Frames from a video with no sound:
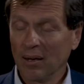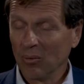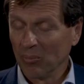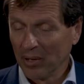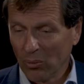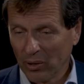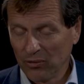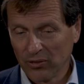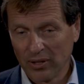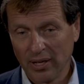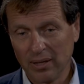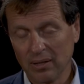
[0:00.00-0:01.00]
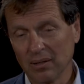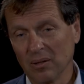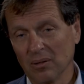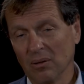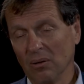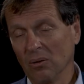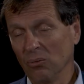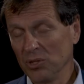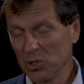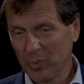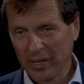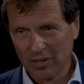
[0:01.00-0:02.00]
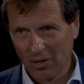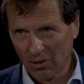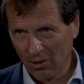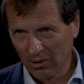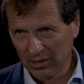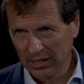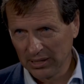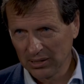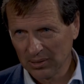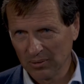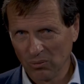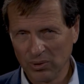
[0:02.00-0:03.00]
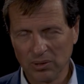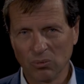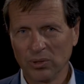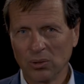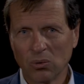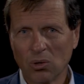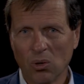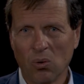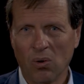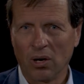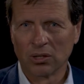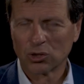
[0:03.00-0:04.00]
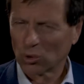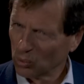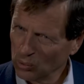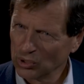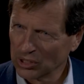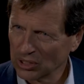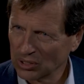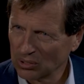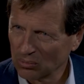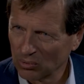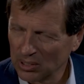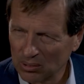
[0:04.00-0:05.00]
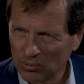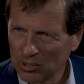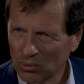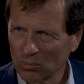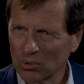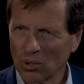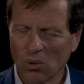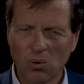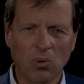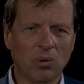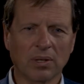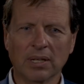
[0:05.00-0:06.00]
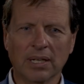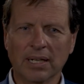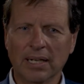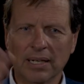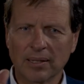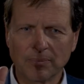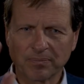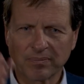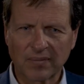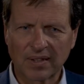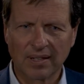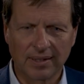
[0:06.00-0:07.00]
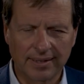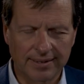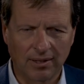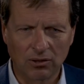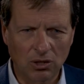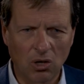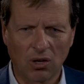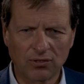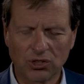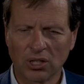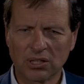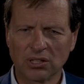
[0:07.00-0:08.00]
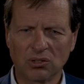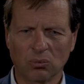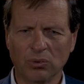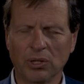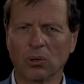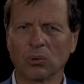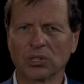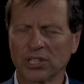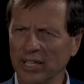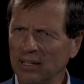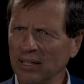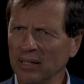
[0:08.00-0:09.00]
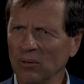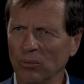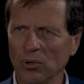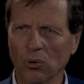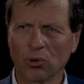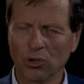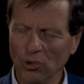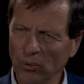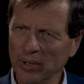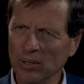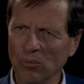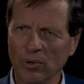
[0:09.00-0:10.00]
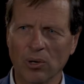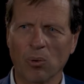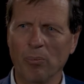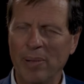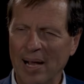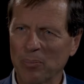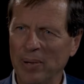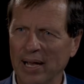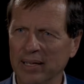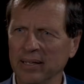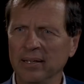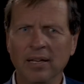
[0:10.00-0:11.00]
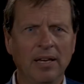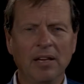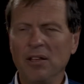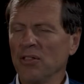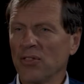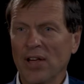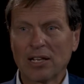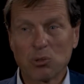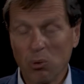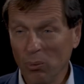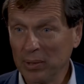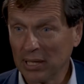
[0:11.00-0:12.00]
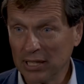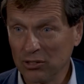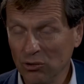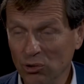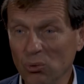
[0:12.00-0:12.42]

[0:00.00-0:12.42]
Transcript: My wife and I, we spend our holidays, we don't go on cruises, we don't go on golf junkets, we go cycling, we go canoeing, we go backpacking. That's what we like to do.